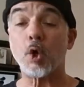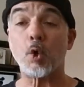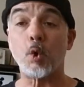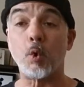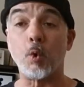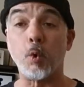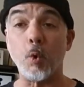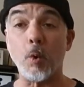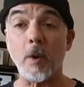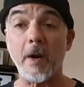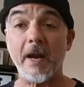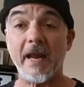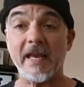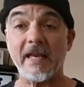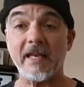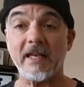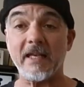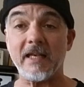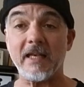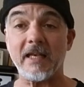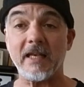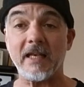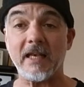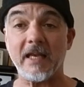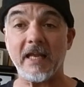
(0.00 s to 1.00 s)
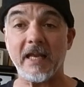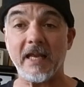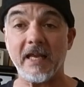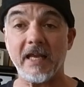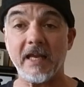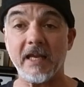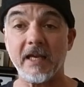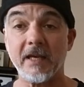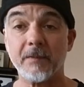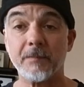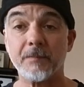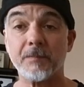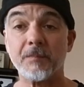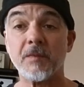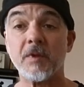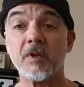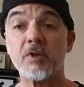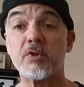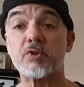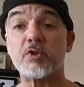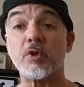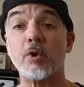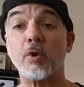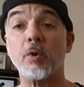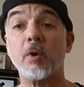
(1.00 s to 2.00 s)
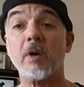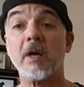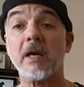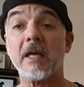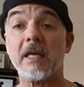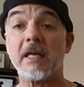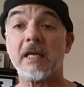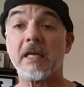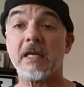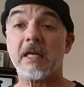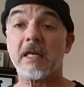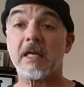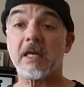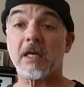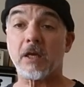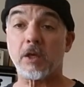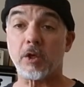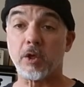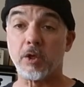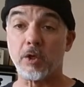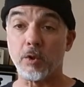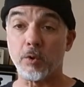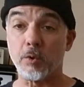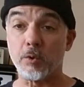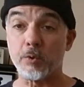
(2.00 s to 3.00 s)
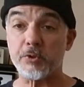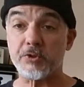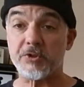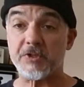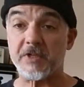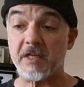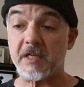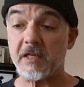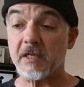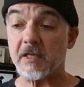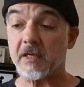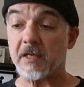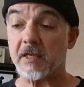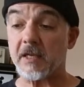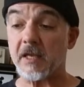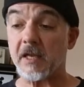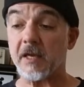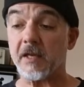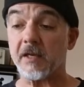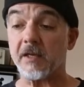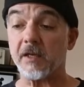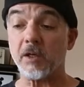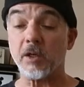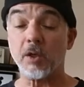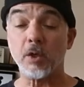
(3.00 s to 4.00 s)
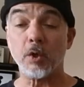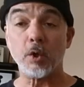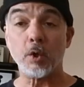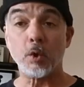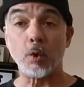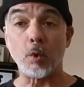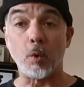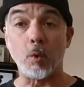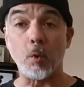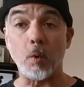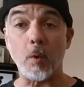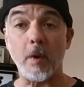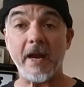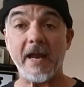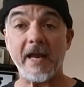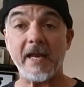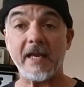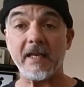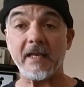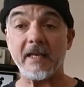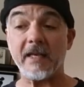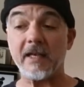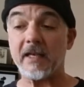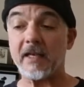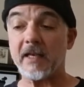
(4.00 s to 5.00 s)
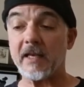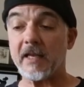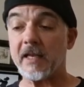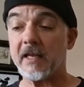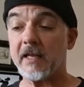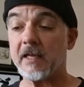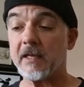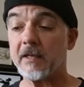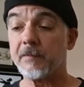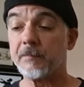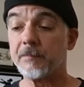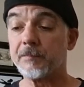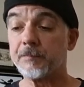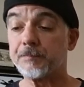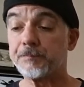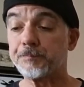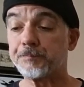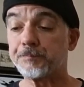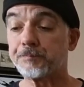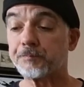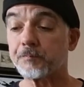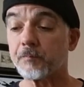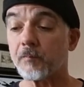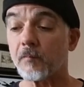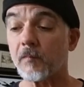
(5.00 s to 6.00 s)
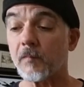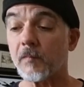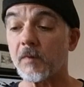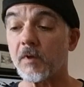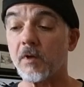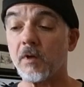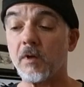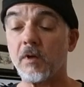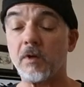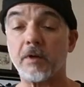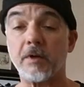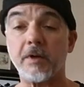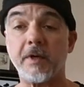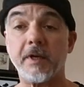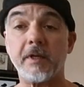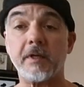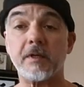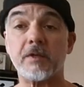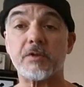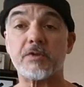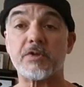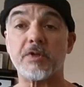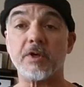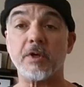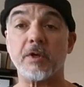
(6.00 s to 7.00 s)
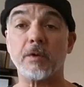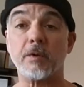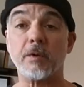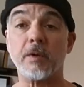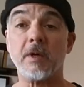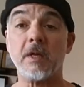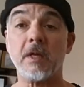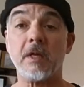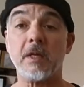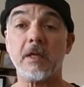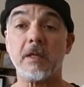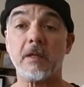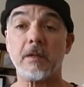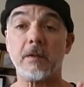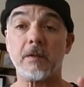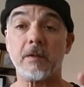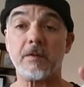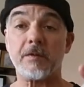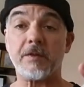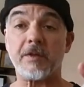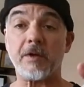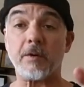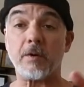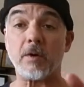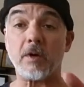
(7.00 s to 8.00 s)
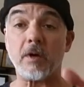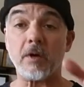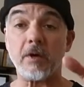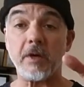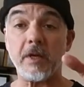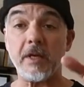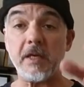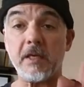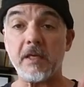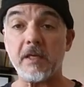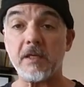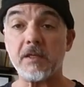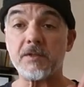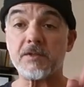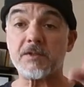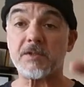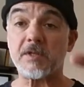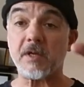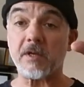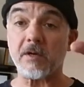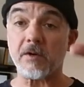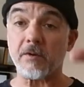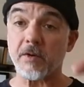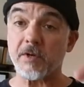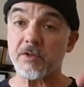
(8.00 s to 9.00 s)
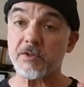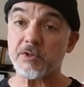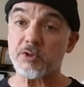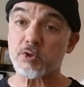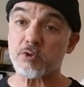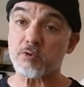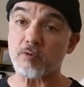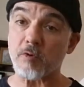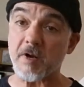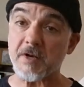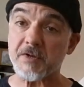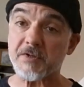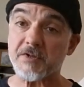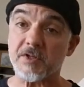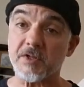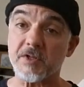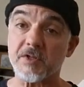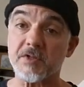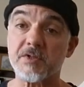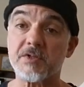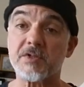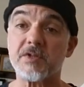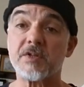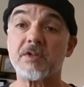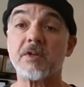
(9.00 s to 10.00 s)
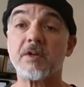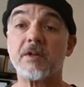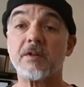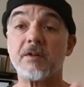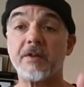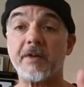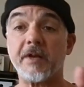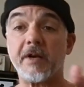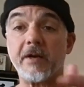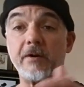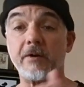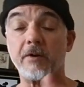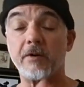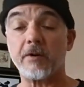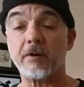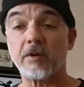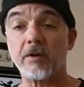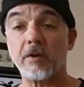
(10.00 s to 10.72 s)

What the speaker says: Quelle. So closed E again. Quelle. All right, so there are E's that are on stresses that are